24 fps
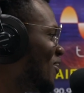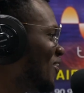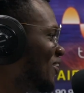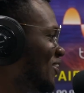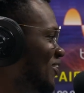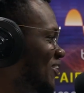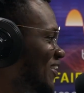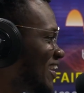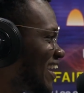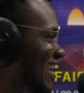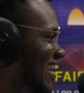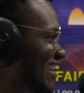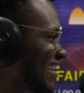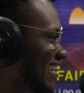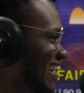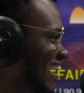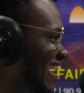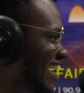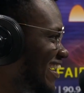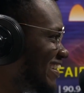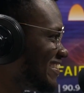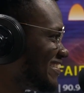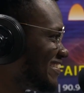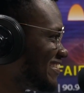Oh, look at
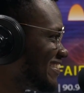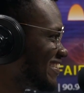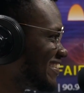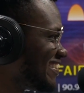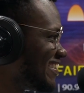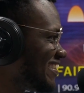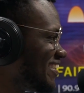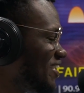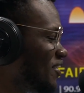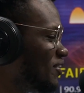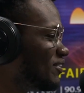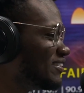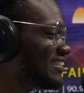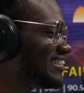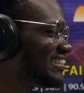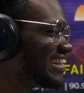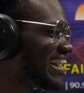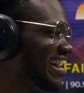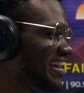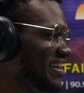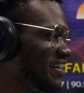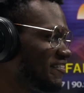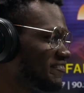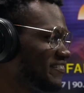that.
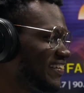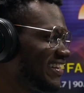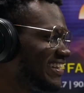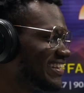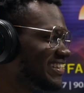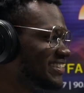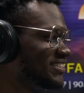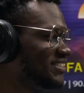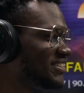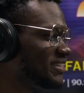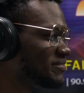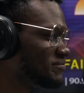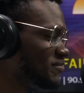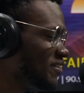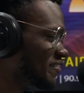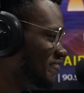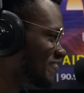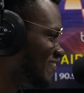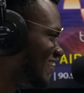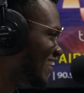Outside of the little chipmunk